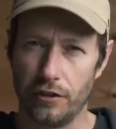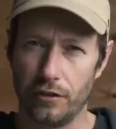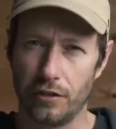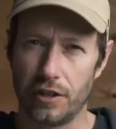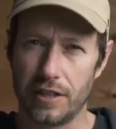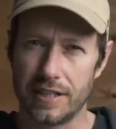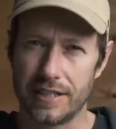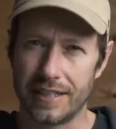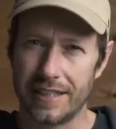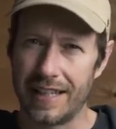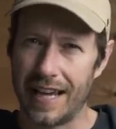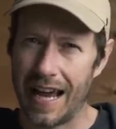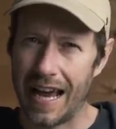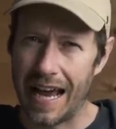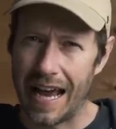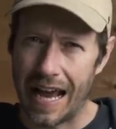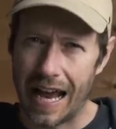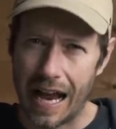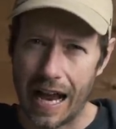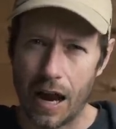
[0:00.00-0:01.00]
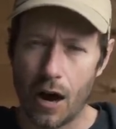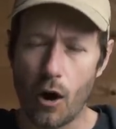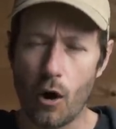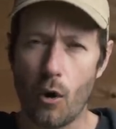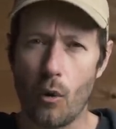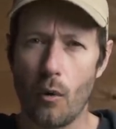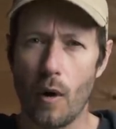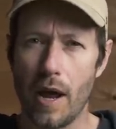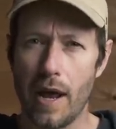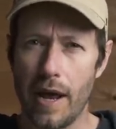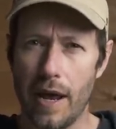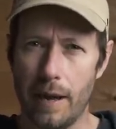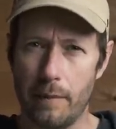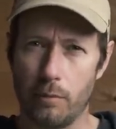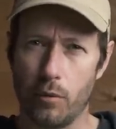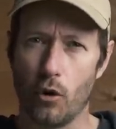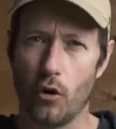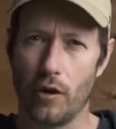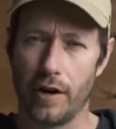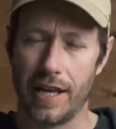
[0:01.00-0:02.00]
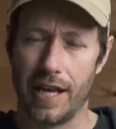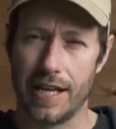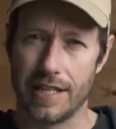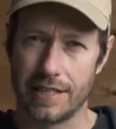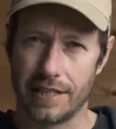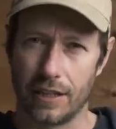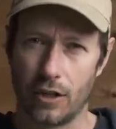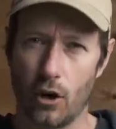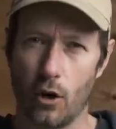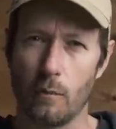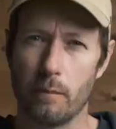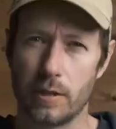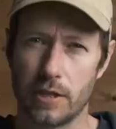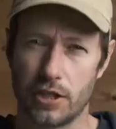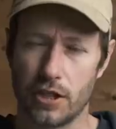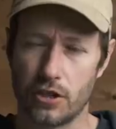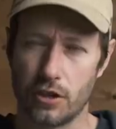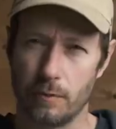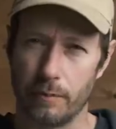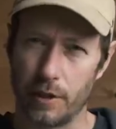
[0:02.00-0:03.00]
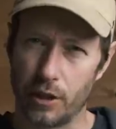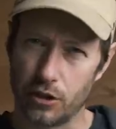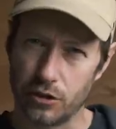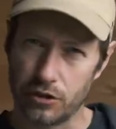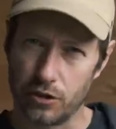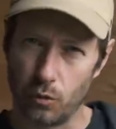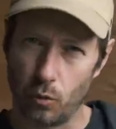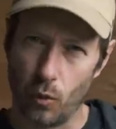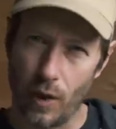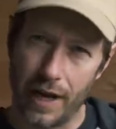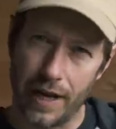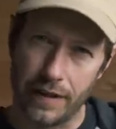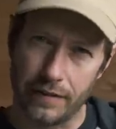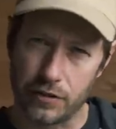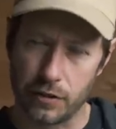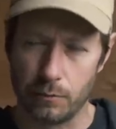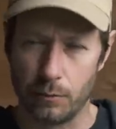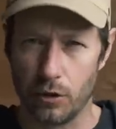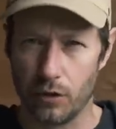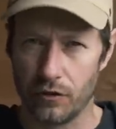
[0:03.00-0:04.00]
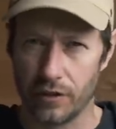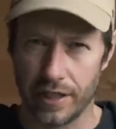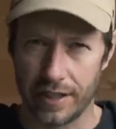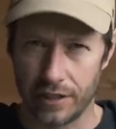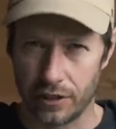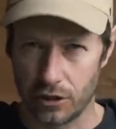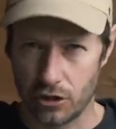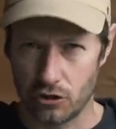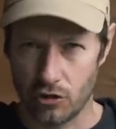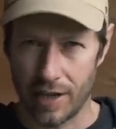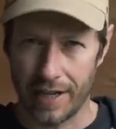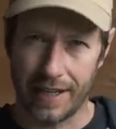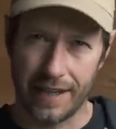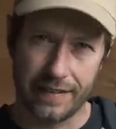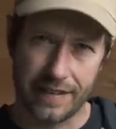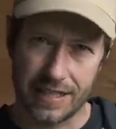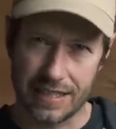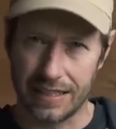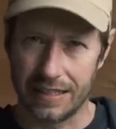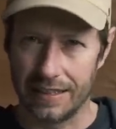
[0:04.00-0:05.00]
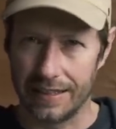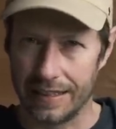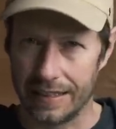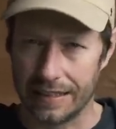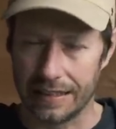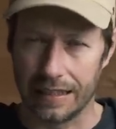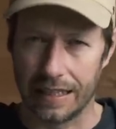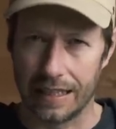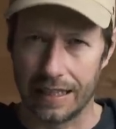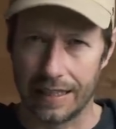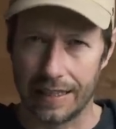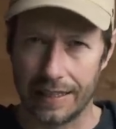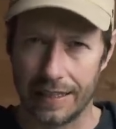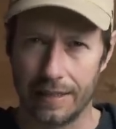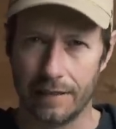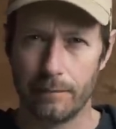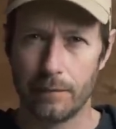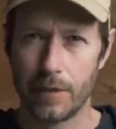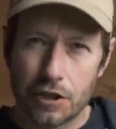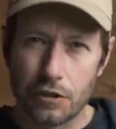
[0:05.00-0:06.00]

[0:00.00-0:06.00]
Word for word: You can see how important it is in composition, because the waves are moving in and you're trying to get this leading line.